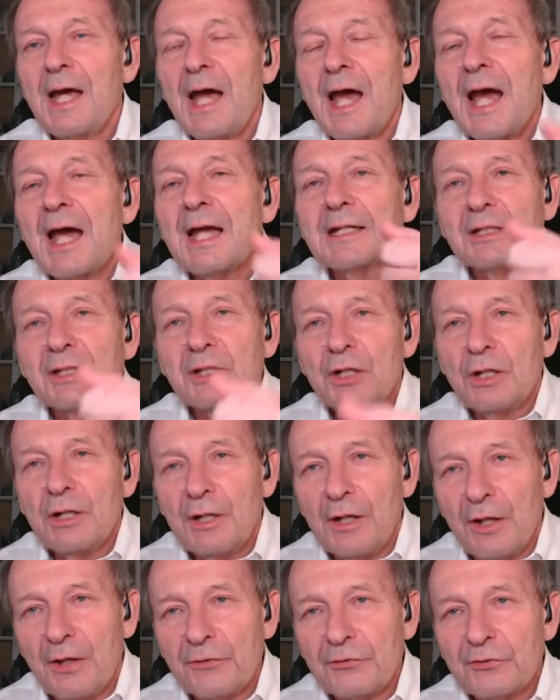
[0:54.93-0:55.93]
at
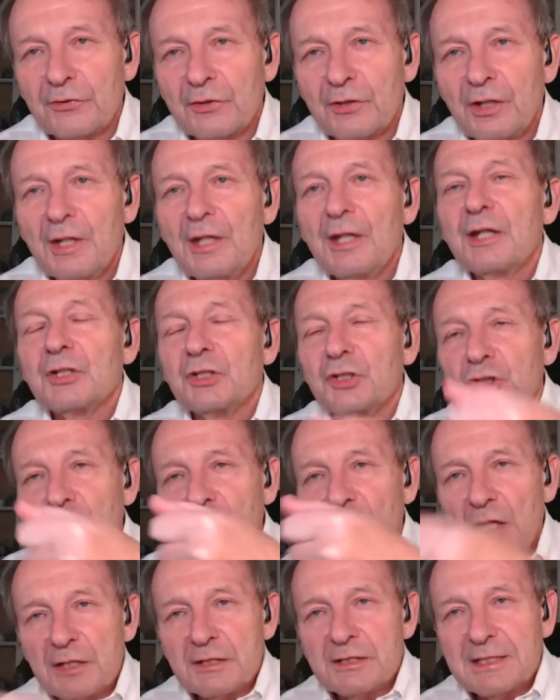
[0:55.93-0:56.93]
Kursk,
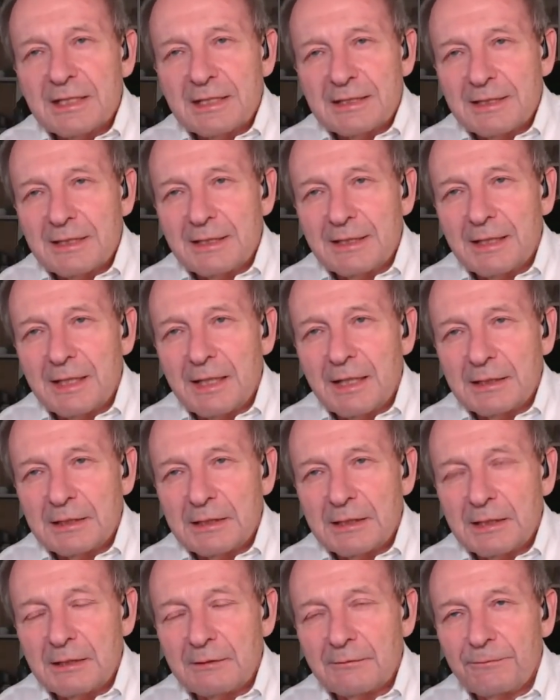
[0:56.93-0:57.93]
just as in
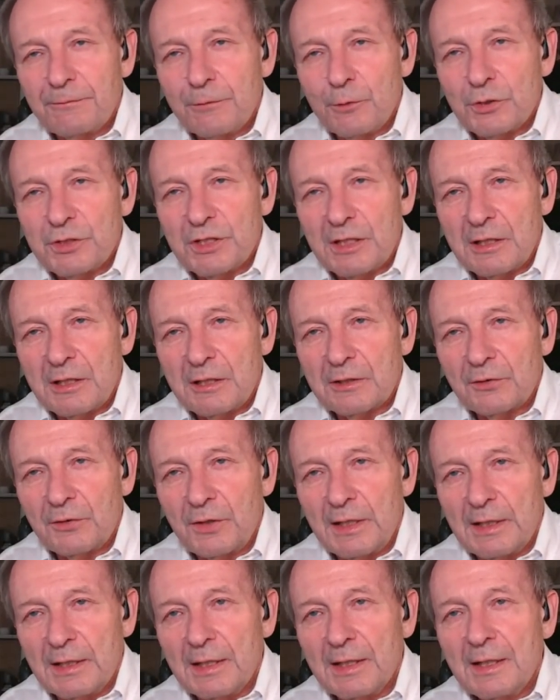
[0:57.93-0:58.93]

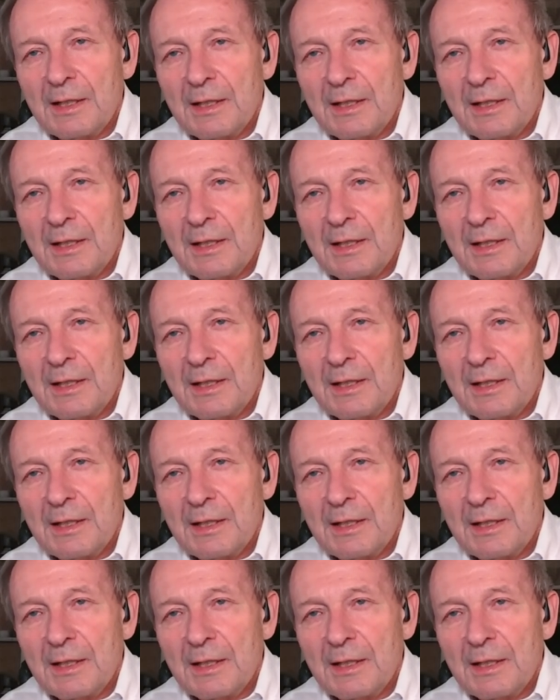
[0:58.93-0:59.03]
1943,